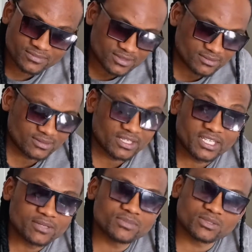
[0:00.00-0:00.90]
Say
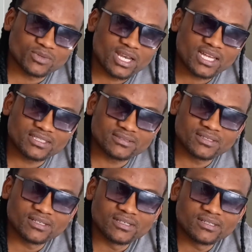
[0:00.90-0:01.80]
name is Bolai.
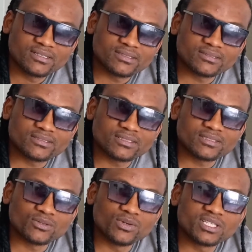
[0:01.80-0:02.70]
And then
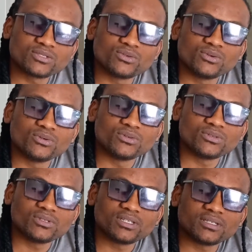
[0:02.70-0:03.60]
we hold it to
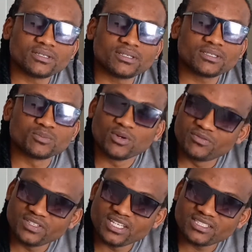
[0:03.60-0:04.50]
go a small
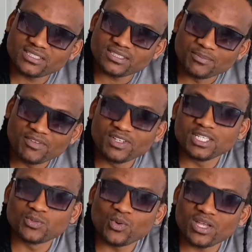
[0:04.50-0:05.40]
village. I'm a
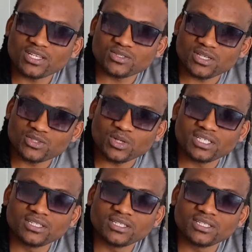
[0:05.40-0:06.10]
village boy, actually.